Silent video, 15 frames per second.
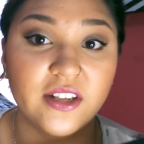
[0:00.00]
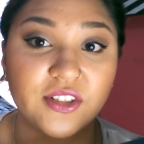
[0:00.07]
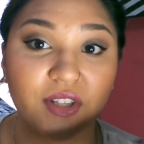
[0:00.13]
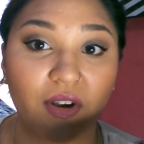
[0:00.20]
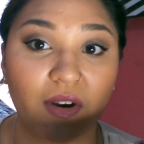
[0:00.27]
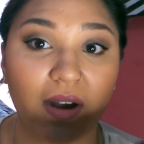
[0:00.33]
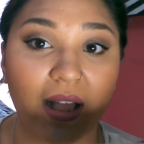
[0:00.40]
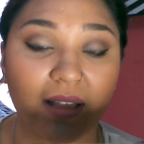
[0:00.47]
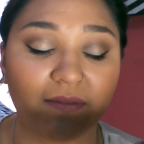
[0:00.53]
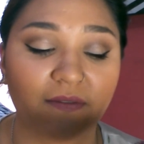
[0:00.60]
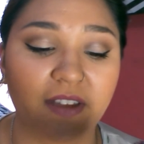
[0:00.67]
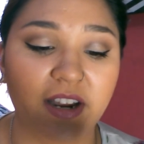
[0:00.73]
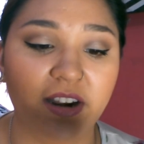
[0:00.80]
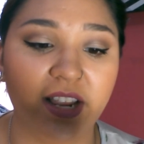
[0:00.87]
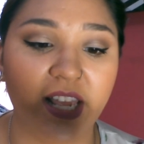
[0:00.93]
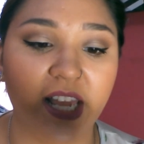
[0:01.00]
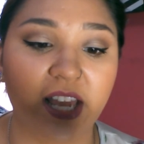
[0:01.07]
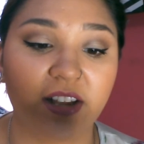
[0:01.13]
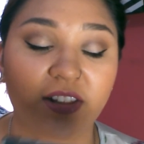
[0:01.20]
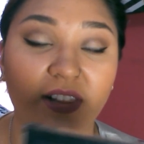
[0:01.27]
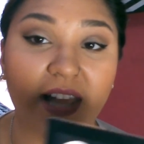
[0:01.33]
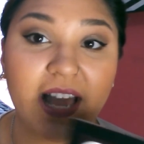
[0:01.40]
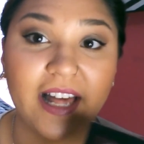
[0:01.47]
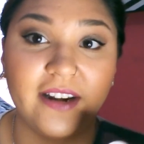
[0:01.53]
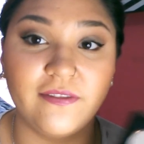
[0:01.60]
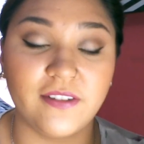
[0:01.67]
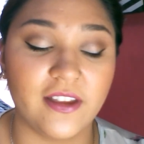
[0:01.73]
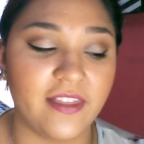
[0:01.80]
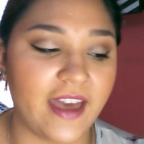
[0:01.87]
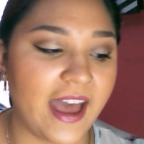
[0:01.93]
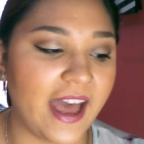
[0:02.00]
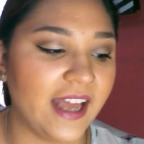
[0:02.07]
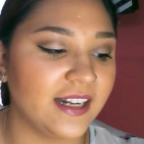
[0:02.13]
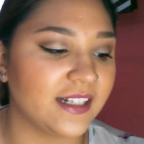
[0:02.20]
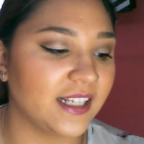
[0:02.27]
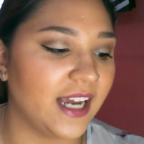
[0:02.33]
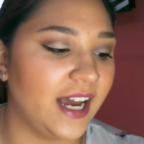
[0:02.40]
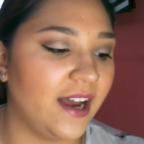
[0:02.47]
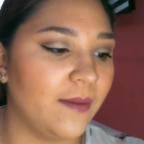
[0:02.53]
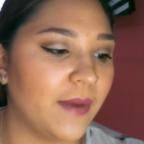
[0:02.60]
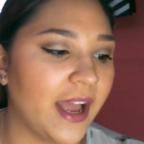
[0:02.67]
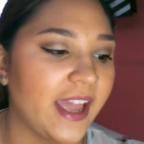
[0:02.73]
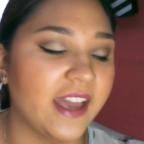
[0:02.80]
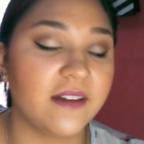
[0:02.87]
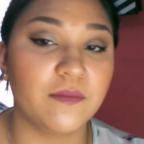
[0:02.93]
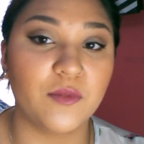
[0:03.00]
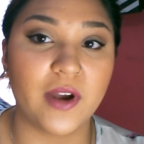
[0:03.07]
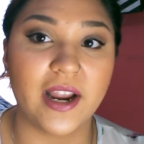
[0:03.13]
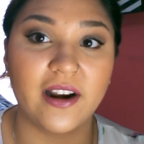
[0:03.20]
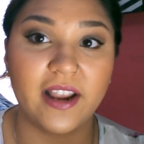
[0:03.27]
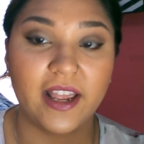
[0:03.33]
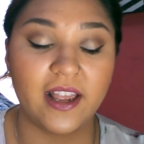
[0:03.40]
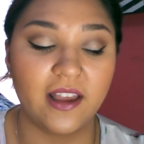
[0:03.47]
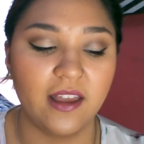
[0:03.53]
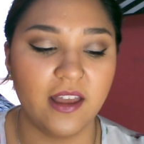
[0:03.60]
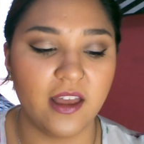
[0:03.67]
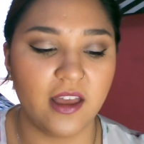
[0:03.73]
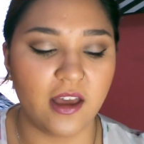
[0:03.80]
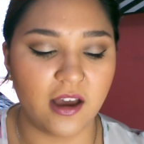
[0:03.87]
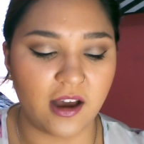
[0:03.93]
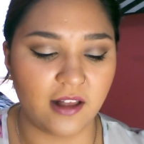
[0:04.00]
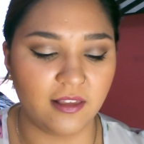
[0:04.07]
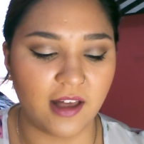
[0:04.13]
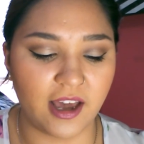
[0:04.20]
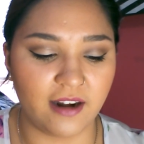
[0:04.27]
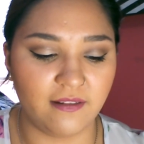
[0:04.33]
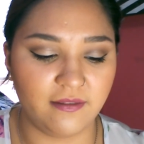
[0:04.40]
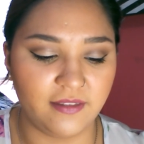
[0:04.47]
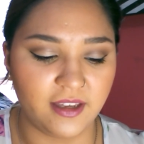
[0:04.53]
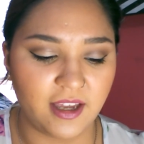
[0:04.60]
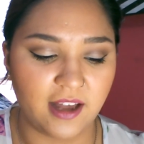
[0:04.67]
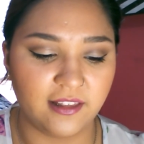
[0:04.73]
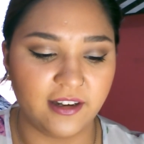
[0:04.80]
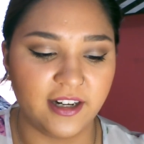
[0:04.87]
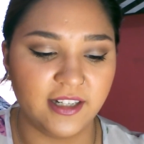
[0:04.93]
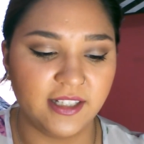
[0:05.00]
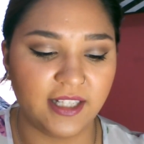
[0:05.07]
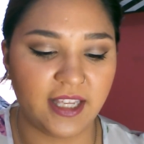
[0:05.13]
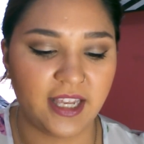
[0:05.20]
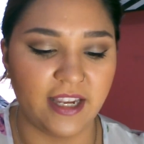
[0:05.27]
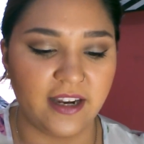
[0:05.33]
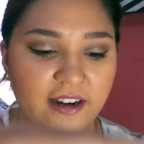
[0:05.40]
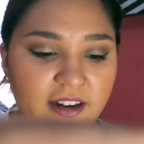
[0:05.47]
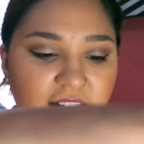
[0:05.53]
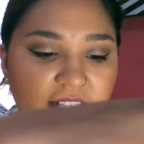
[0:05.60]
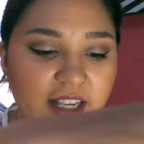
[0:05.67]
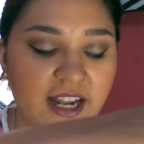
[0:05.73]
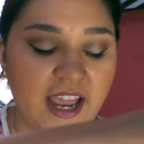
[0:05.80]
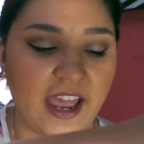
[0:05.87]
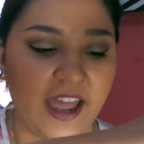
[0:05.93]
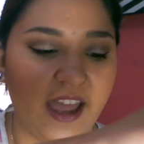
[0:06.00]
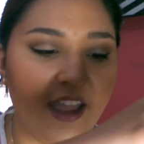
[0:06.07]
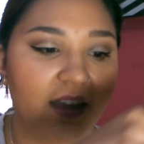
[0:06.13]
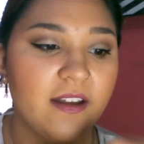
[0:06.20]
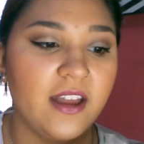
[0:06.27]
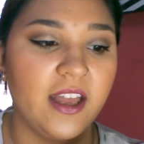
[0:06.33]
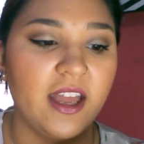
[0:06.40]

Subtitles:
so I'm very glad for that. I am wearing a lot of the colors here today.